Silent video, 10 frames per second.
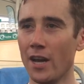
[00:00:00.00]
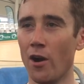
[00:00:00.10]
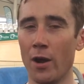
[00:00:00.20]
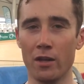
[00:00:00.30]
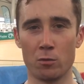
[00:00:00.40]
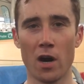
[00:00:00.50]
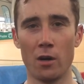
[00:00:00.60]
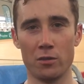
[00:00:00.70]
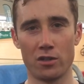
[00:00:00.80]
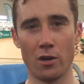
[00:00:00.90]
you know out of this
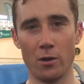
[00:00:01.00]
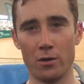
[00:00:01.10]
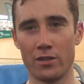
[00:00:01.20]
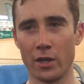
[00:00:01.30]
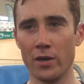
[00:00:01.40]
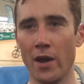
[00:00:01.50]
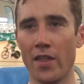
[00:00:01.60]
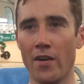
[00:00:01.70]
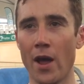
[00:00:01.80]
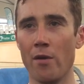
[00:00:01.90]
world so to go
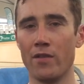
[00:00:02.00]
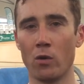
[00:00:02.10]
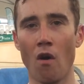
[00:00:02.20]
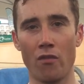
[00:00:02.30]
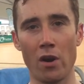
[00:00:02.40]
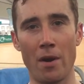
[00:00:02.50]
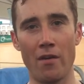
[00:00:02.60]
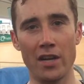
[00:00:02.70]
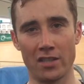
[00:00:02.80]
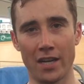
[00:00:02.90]
down there now and feel confident
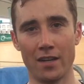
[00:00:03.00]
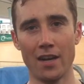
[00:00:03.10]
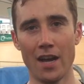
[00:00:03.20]
about racing